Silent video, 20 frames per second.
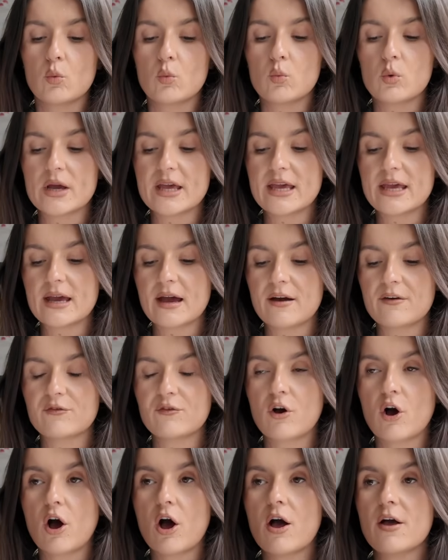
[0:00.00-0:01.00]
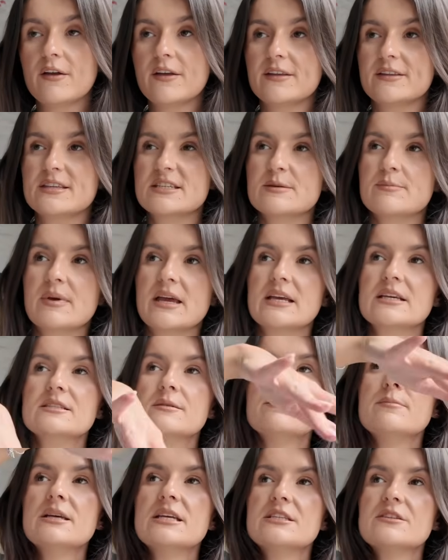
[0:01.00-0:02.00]
we have got this
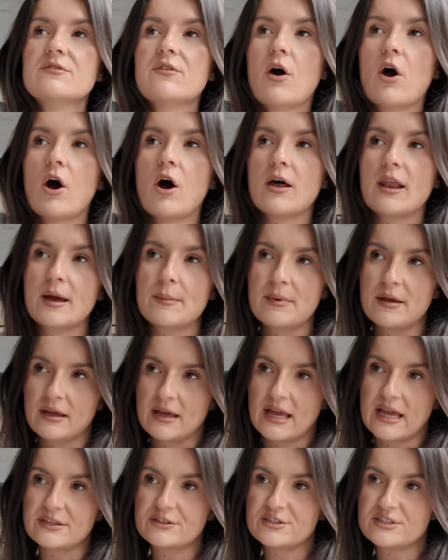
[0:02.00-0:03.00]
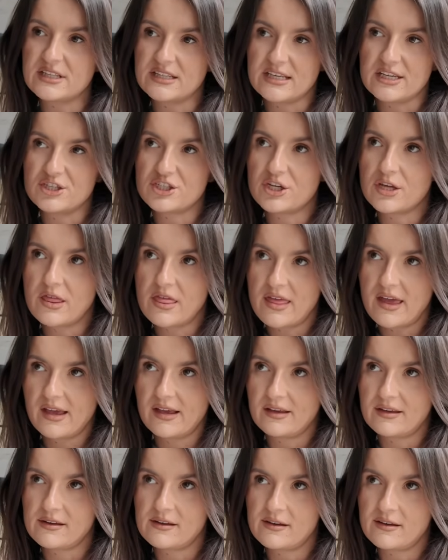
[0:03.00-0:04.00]
amazing piece of art, a big installation
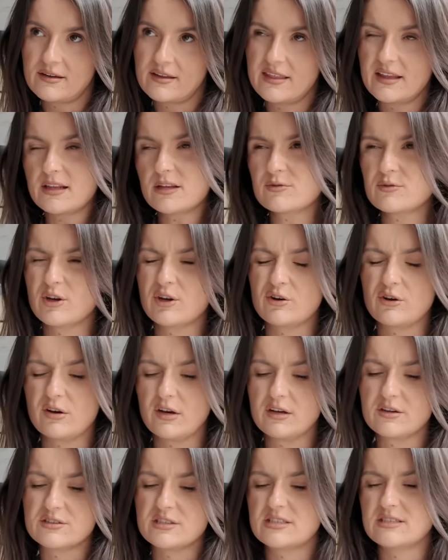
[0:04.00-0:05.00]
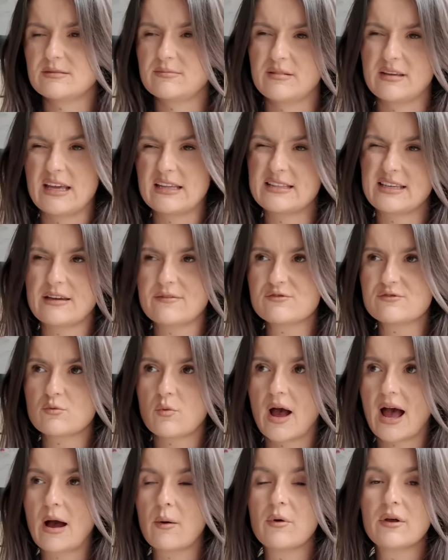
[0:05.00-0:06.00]
thing. I think that's what we call it, because it gives
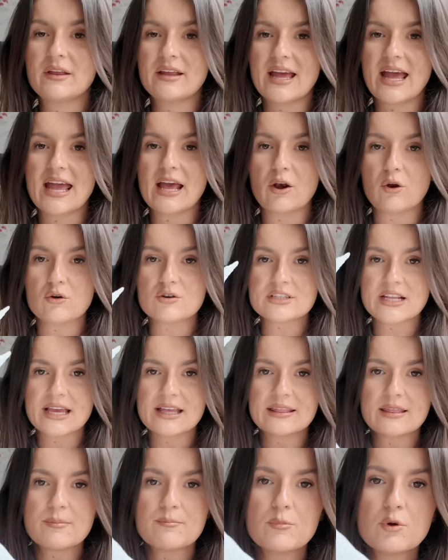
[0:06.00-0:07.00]
wow. It looks like the